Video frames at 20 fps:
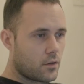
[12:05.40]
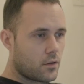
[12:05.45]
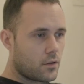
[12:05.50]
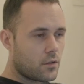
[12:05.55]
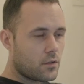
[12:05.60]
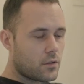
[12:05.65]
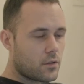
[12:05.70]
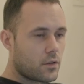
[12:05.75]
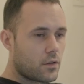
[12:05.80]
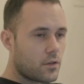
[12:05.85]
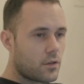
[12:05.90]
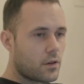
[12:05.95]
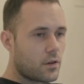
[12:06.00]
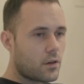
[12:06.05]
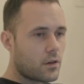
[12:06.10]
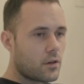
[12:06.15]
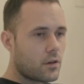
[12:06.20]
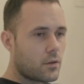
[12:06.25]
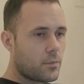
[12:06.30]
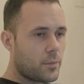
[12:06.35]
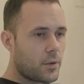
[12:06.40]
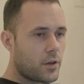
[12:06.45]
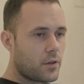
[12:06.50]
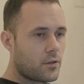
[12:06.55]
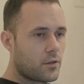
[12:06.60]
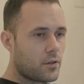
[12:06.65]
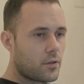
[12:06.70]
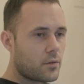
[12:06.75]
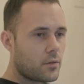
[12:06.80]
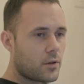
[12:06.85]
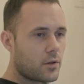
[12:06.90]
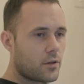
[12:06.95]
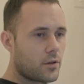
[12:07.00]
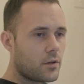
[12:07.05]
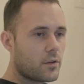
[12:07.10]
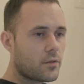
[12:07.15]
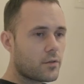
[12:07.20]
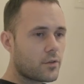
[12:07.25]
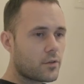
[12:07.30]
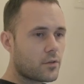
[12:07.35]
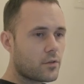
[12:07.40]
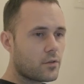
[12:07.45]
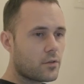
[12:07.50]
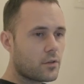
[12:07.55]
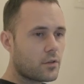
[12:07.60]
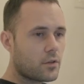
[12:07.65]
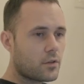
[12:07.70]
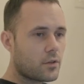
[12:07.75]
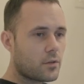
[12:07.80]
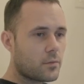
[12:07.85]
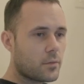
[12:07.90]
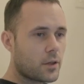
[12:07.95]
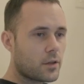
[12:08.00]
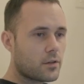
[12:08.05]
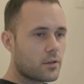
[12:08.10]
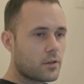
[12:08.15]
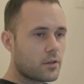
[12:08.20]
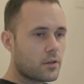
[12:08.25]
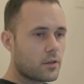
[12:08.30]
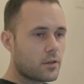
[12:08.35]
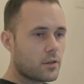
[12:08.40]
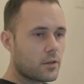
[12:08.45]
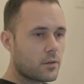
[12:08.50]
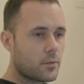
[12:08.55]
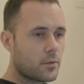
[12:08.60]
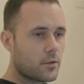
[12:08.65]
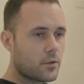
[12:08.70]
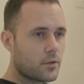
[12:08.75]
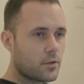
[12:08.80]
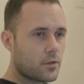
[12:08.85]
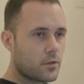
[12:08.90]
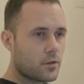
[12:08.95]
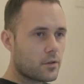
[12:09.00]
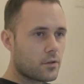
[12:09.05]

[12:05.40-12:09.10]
Just said I got a basic one here for 200 Matic. How much is that?